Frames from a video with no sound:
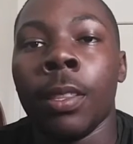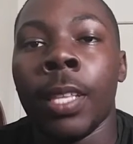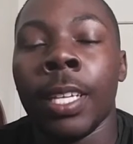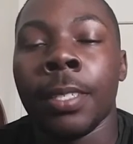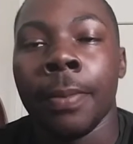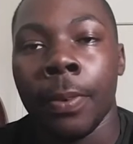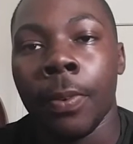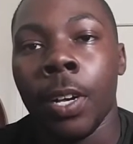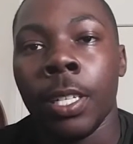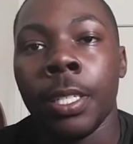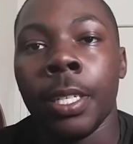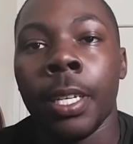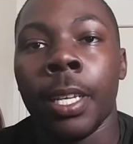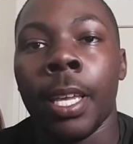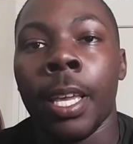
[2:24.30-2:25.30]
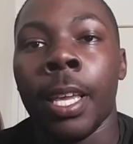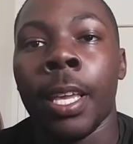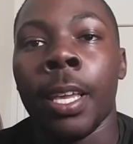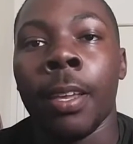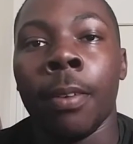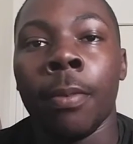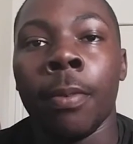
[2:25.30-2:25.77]
thanks for watching
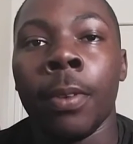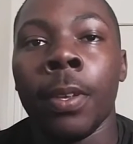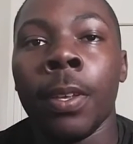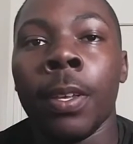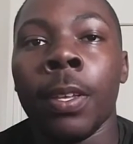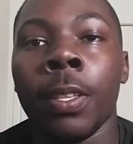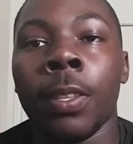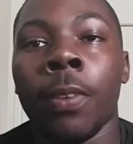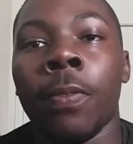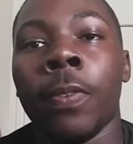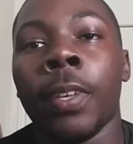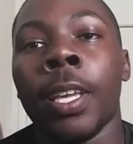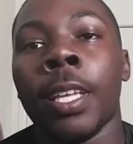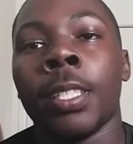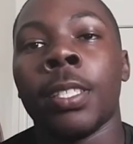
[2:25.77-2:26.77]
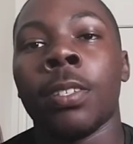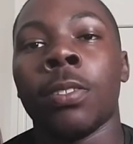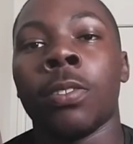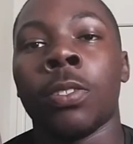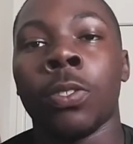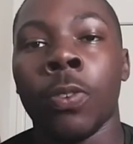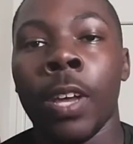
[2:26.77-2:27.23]
and don't forget
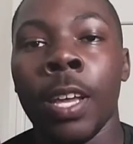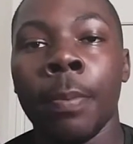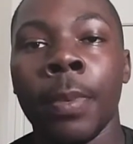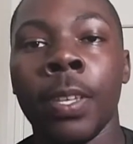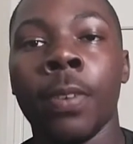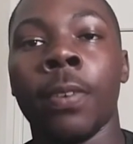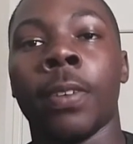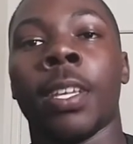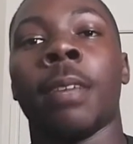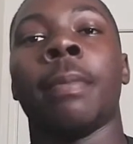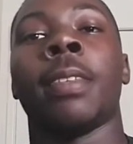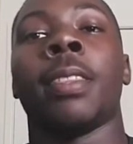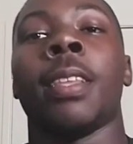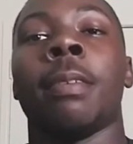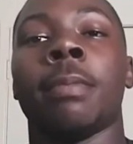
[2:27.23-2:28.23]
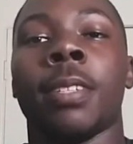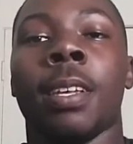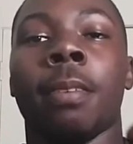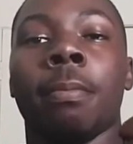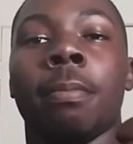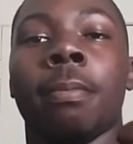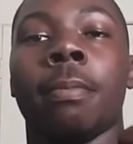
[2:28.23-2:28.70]
to subscribe me or give me a thumbs
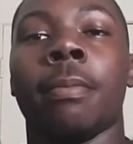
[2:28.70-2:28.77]
up.